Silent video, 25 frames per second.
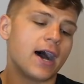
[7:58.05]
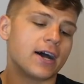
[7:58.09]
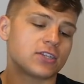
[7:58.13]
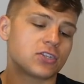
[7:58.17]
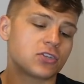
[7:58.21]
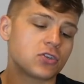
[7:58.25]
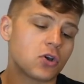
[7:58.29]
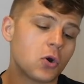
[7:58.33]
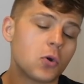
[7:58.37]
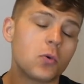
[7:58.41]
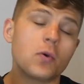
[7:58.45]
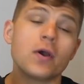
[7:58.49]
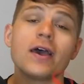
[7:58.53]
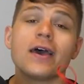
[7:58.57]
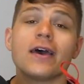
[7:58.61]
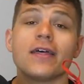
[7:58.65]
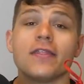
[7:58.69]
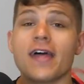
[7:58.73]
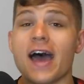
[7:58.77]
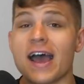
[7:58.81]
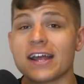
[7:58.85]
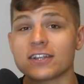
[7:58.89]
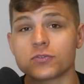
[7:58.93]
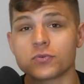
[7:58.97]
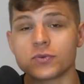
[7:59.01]
So
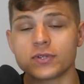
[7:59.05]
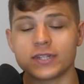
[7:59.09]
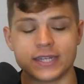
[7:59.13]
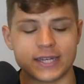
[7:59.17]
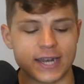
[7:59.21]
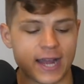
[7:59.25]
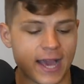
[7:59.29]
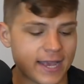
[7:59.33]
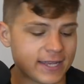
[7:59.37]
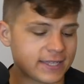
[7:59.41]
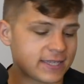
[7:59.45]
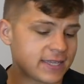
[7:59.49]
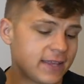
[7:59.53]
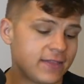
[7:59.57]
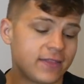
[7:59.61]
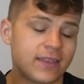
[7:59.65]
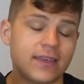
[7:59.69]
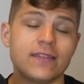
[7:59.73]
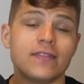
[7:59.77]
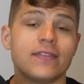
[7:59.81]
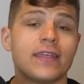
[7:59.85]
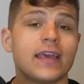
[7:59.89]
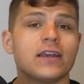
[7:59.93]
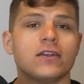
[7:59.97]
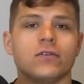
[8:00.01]
that's really nice. And
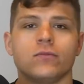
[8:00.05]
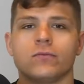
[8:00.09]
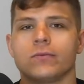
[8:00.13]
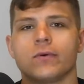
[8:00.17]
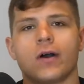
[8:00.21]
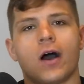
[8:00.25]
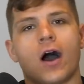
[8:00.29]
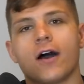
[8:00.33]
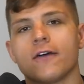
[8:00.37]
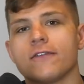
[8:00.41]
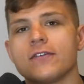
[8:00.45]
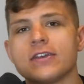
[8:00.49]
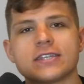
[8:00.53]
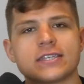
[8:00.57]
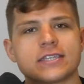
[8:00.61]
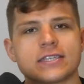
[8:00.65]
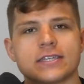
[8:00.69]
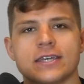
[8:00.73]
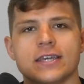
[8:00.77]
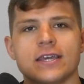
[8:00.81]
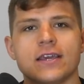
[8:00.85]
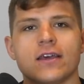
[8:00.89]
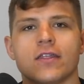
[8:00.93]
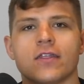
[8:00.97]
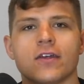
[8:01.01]
then
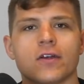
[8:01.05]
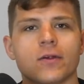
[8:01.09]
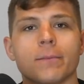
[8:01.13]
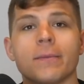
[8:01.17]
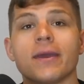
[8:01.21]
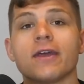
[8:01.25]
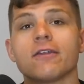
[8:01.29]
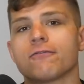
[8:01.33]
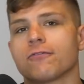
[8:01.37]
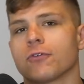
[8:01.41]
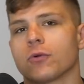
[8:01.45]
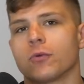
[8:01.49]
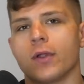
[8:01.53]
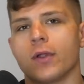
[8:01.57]
they're meant for